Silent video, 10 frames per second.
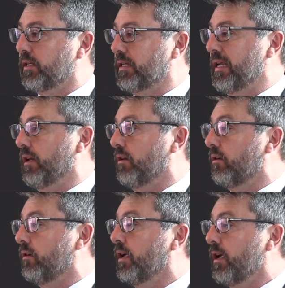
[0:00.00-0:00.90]
in tin,
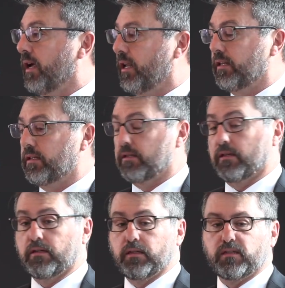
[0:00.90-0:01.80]
and this is
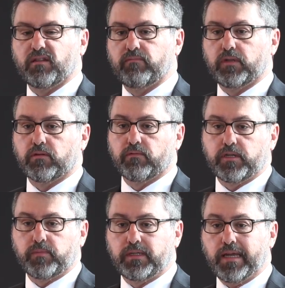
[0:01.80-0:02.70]
it's a
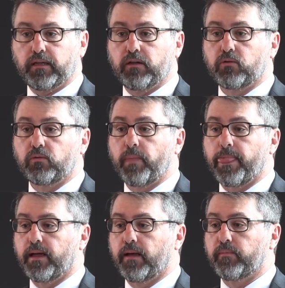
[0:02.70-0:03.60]
reasonably technical
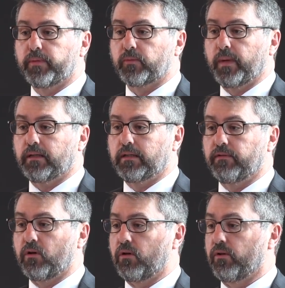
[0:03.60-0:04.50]

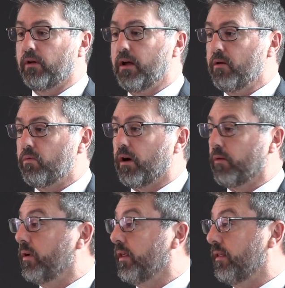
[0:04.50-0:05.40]
perspective on why
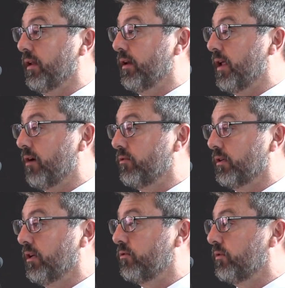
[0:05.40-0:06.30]
we think now is
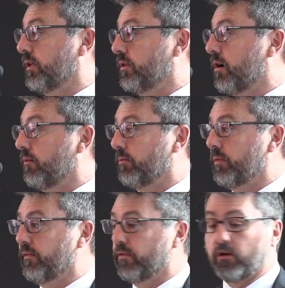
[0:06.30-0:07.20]
an interesting time to
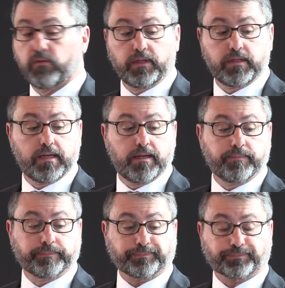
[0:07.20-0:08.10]
be involved in tin.
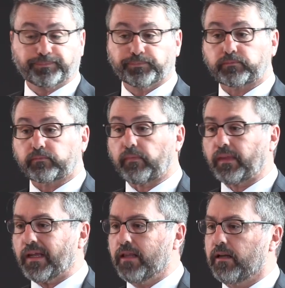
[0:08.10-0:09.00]

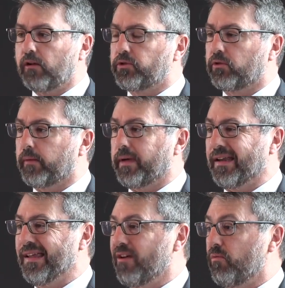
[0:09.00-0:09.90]
And then I'll talk
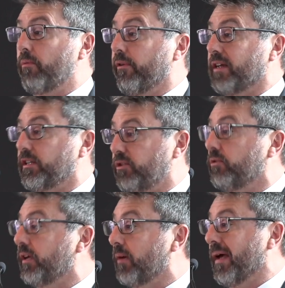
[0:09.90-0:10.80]
about what we're actually
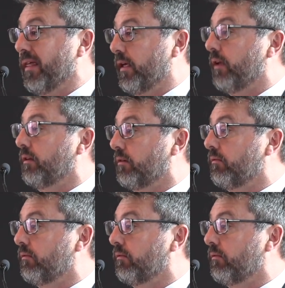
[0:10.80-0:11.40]
doing about that.